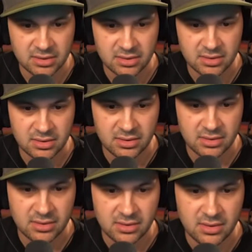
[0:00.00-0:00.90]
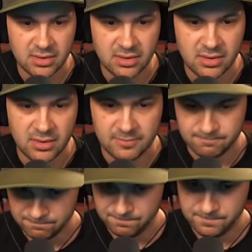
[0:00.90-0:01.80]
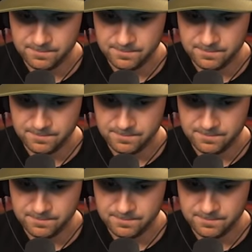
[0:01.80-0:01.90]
[no speech]